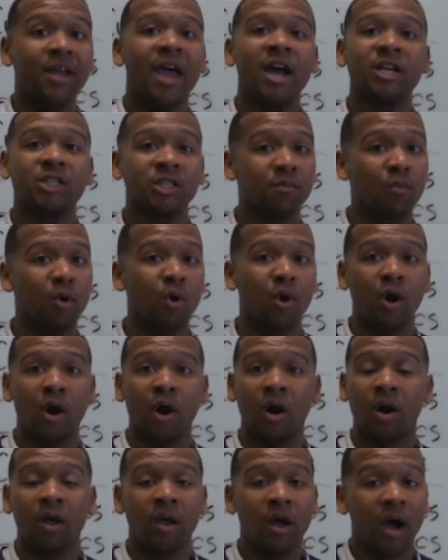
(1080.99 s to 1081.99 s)
It's
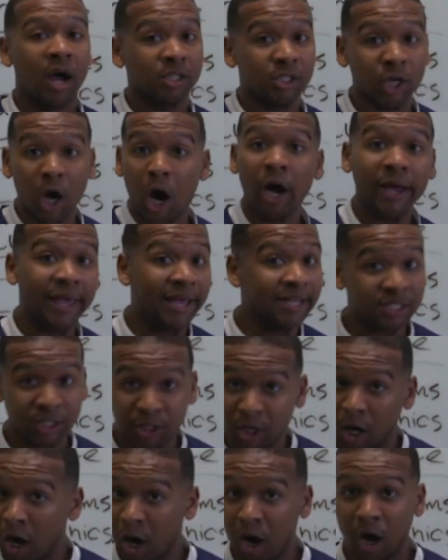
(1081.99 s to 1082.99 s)
a dog eats
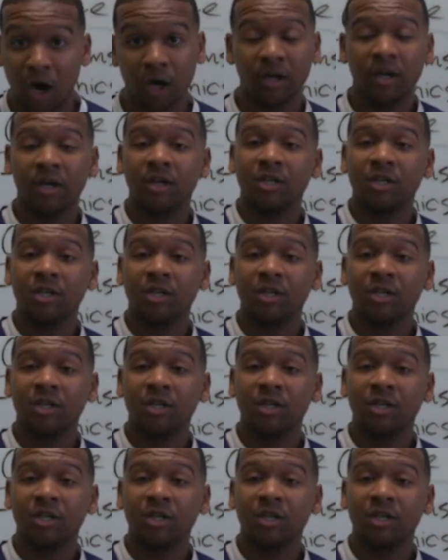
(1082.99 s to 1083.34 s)
dog,